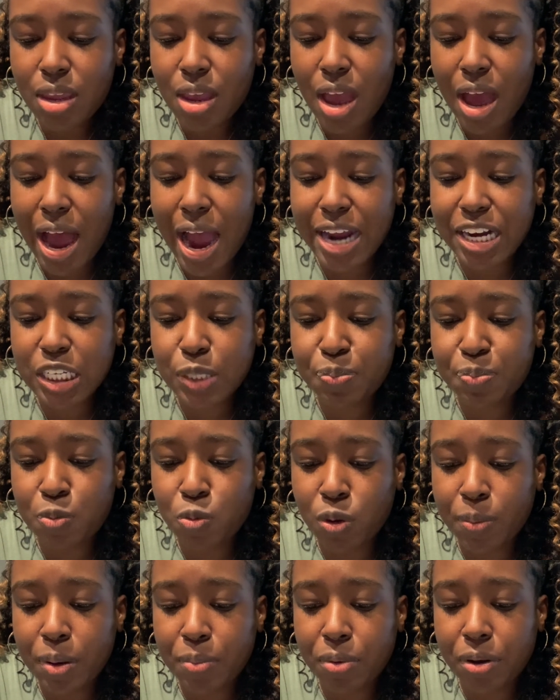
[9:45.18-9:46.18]
I just
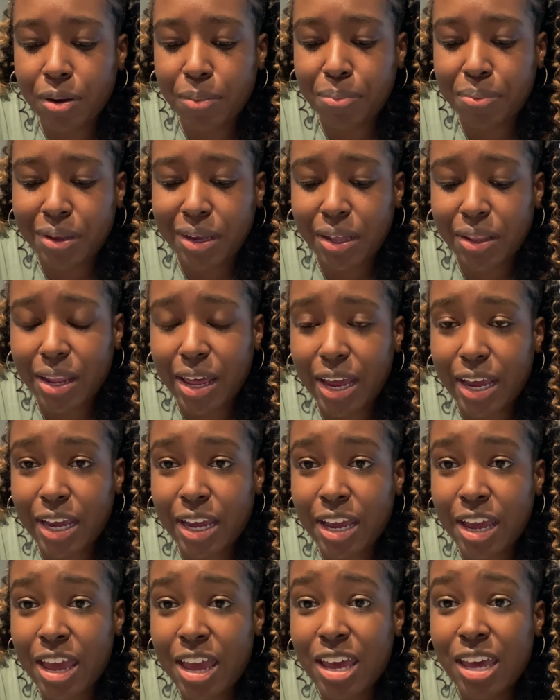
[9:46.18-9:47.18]
remember being like,
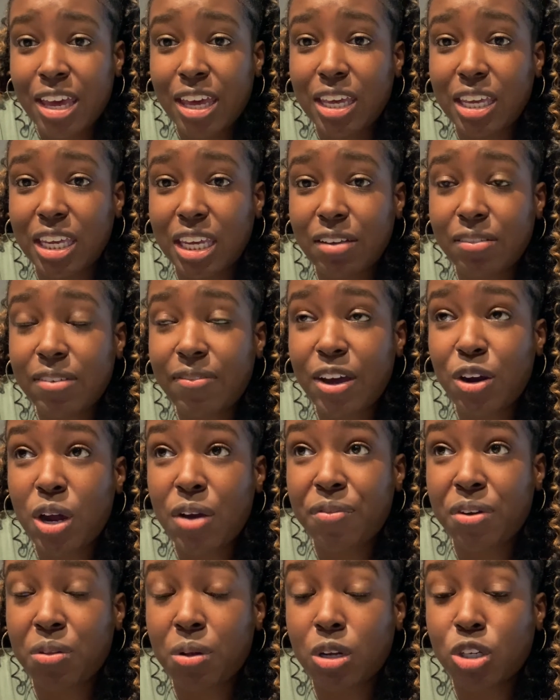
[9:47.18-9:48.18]
even if I don't have
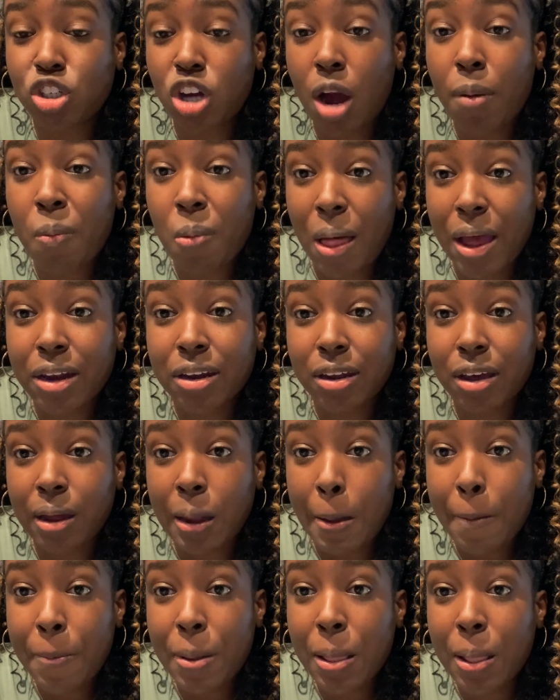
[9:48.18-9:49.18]
another job lined
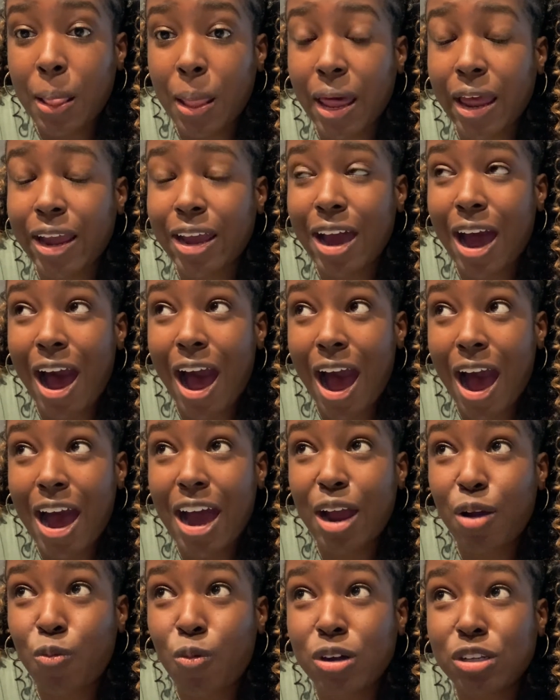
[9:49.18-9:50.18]
up, like I
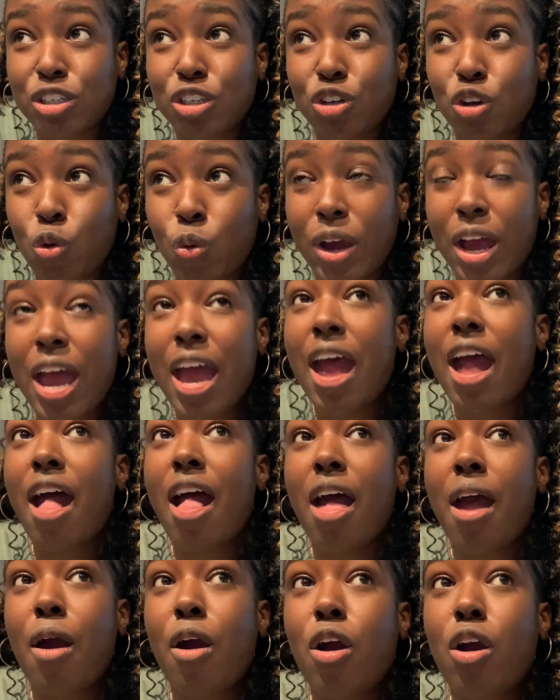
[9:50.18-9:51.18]
want to quit.
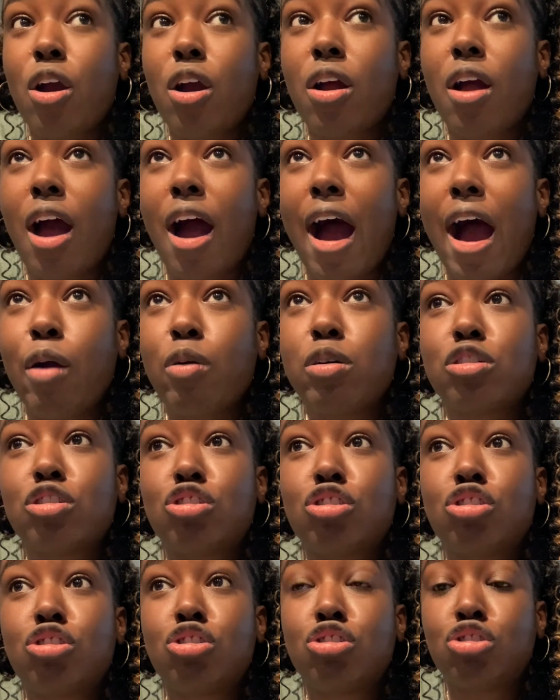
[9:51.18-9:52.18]
I was
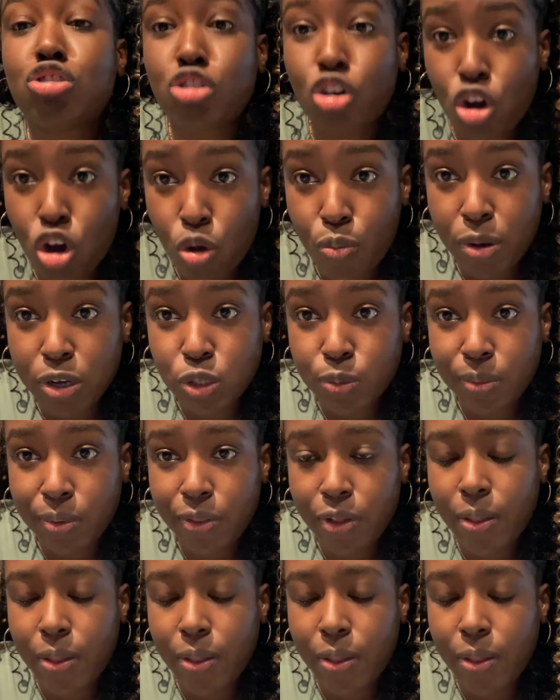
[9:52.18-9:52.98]
so miserable there.